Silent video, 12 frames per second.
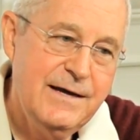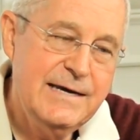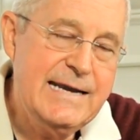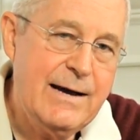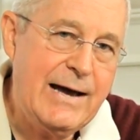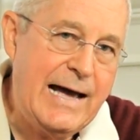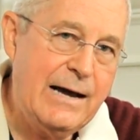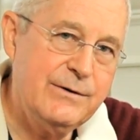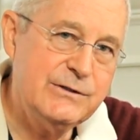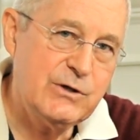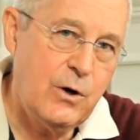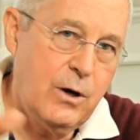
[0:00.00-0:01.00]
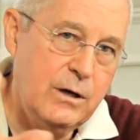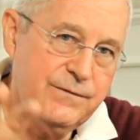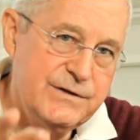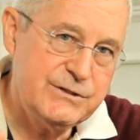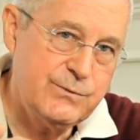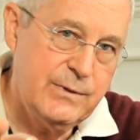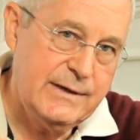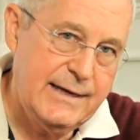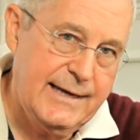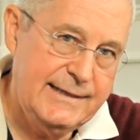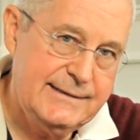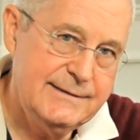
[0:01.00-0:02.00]
Now, how does all of this
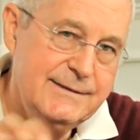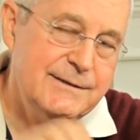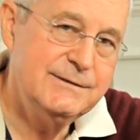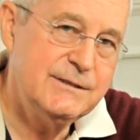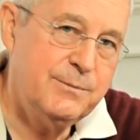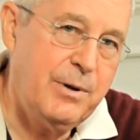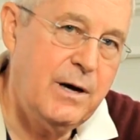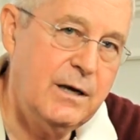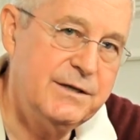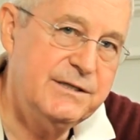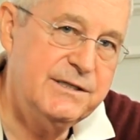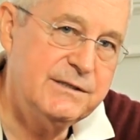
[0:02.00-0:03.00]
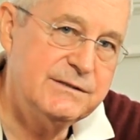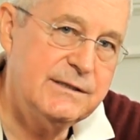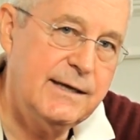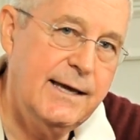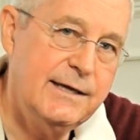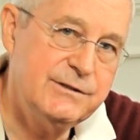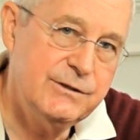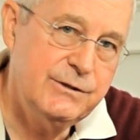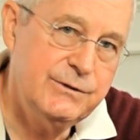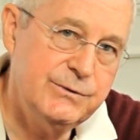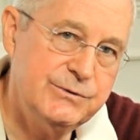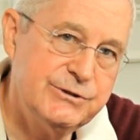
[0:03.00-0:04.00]
relate to politics and to
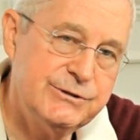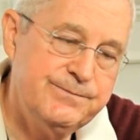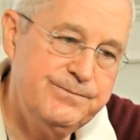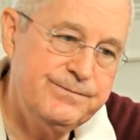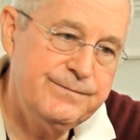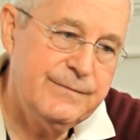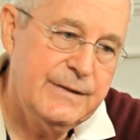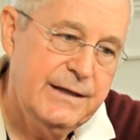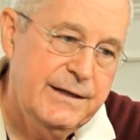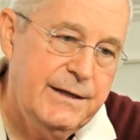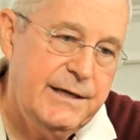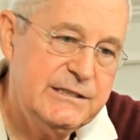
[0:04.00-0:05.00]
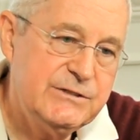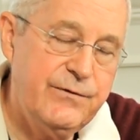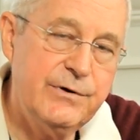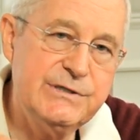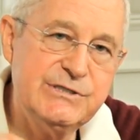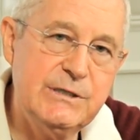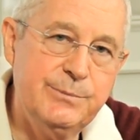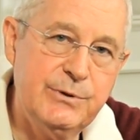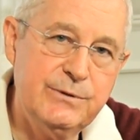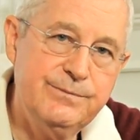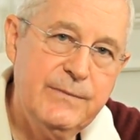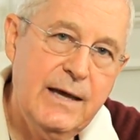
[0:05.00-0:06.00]
news? It's very
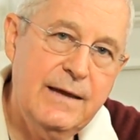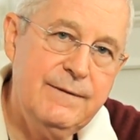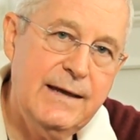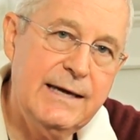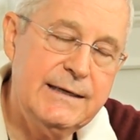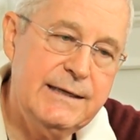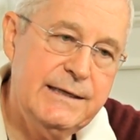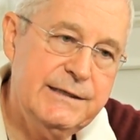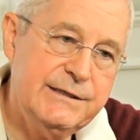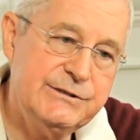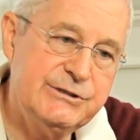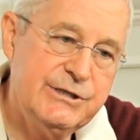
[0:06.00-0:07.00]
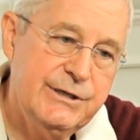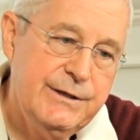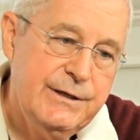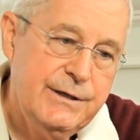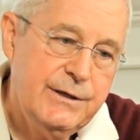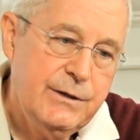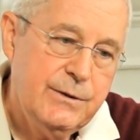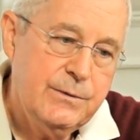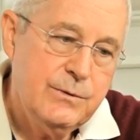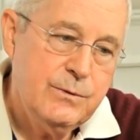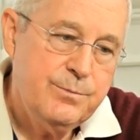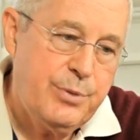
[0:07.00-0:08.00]
simple, and that is
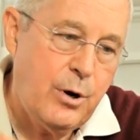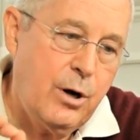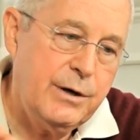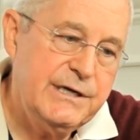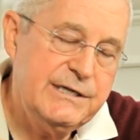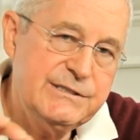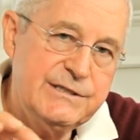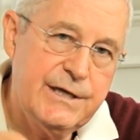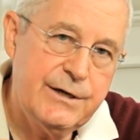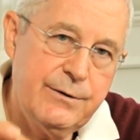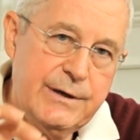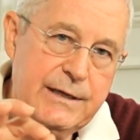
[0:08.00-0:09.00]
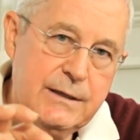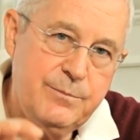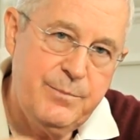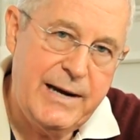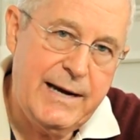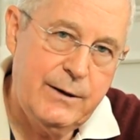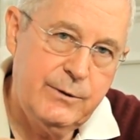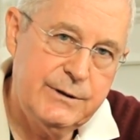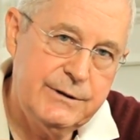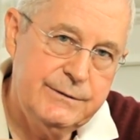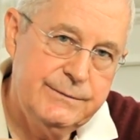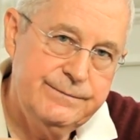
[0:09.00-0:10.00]
parties that are in power